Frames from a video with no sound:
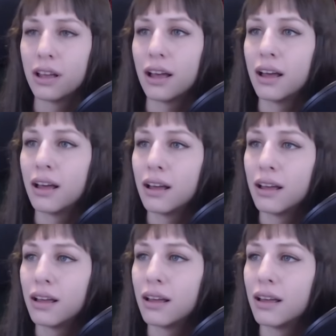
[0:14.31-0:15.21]

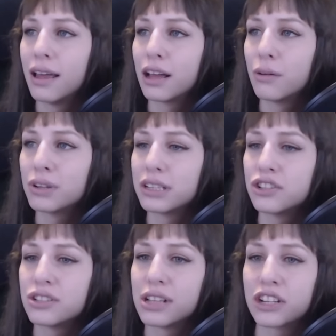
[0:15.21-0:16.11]
Uh, hang on, what
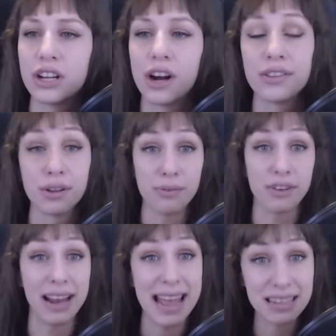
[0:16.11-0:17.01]
dungeons actually are there? We've
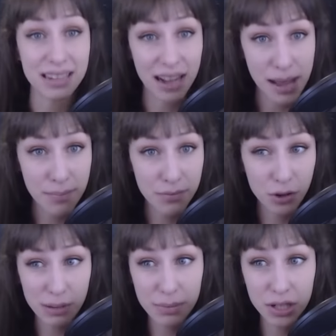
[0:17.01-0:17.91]
got End Time,
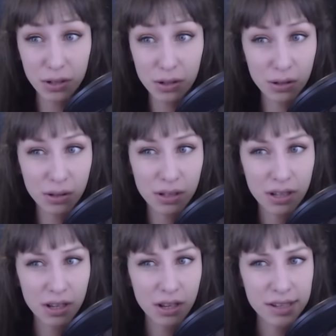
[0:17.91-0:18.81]
Grim Batol,
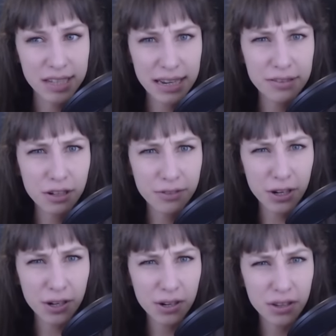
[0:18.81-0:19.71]
City of
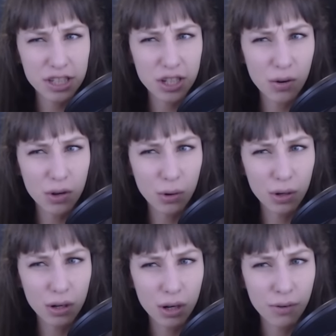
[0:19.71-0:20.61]
Telvir, The Stone
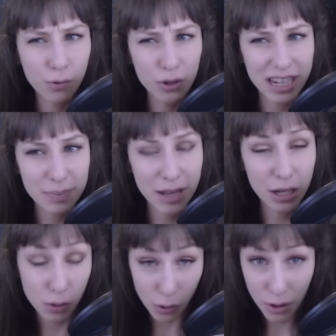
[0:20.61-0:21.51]
Core, Vortex
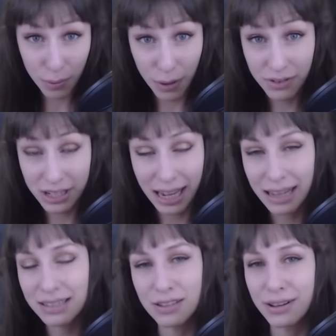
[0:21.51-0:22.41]
Pinnacle, or Throne of
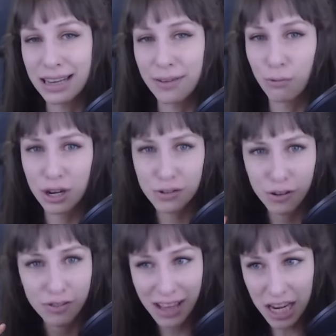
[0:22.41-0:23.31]
Tide, so you can have
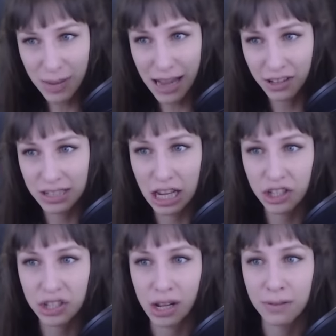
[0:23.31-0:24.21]
wonderful flashback
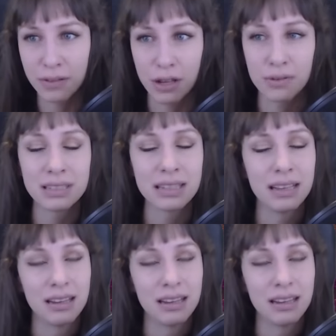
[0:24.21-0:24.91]
nostalgia to all of those